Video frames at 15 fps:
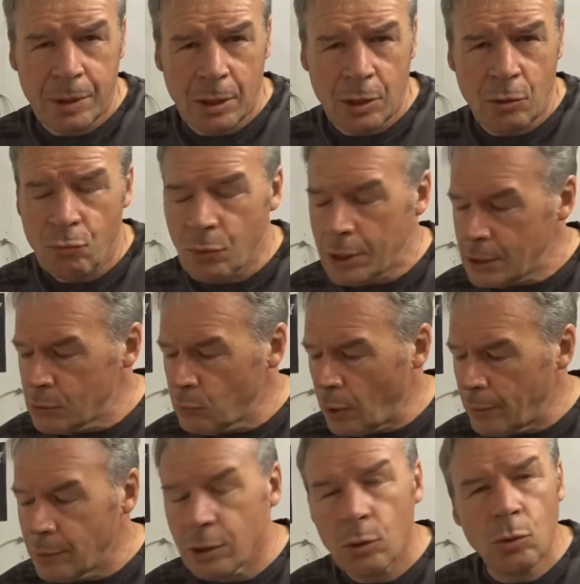the reason why
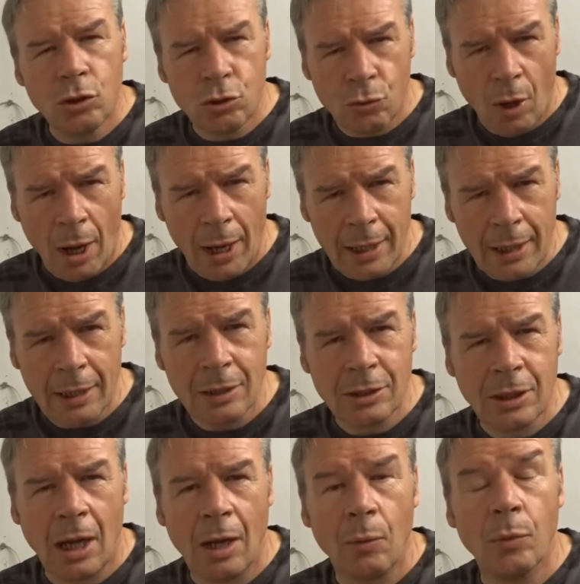we do dry is
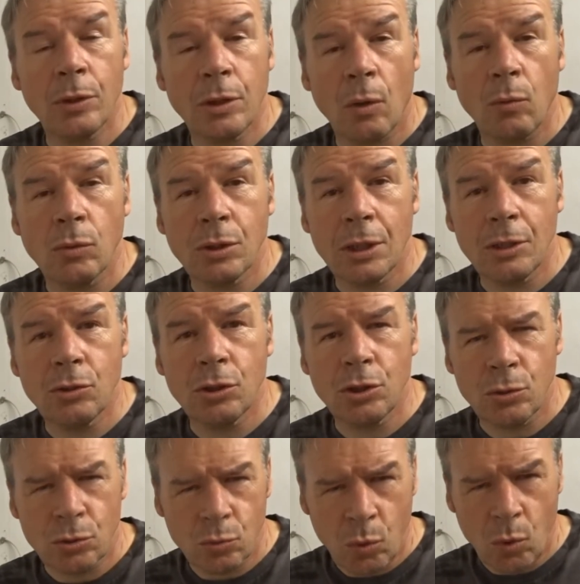that we don't
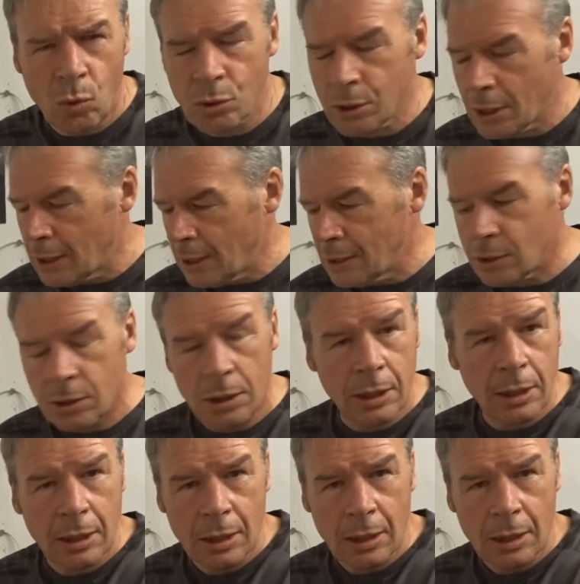introduce water into the